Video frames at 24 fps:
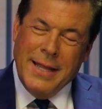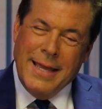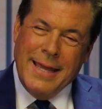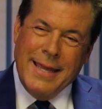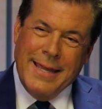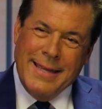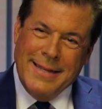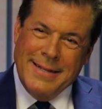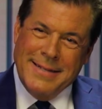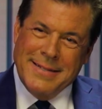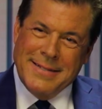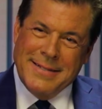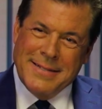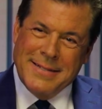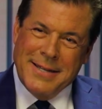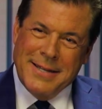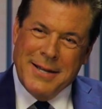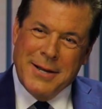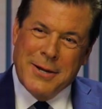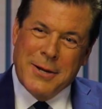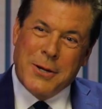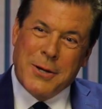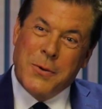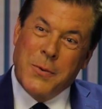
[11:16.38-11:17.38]
planes
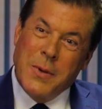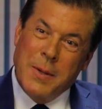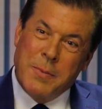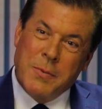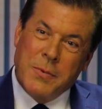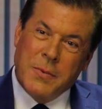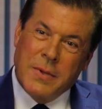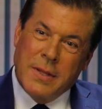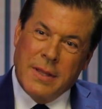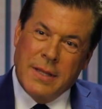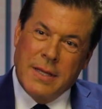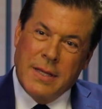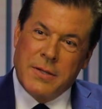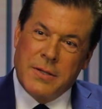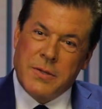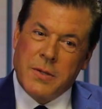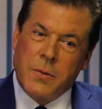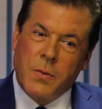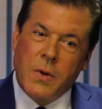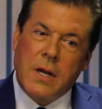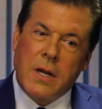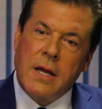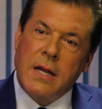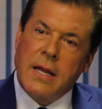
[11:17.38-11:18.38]
are equipped with this, or
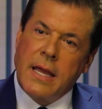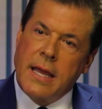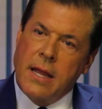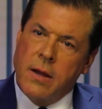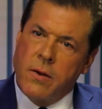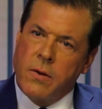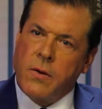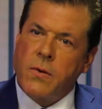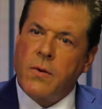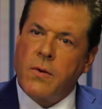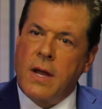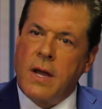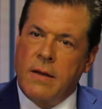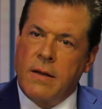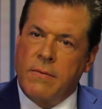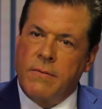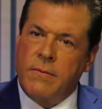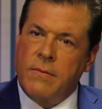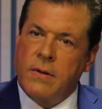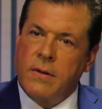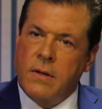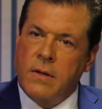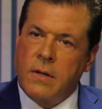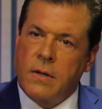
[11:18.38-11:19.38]
what kind of aircraft
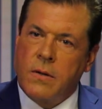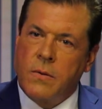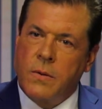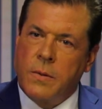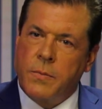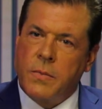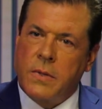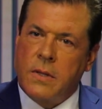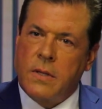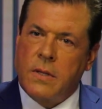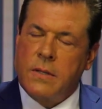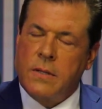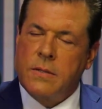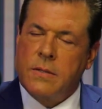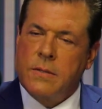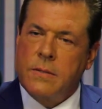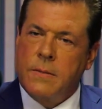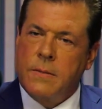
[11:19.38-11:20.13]
are equipped with this?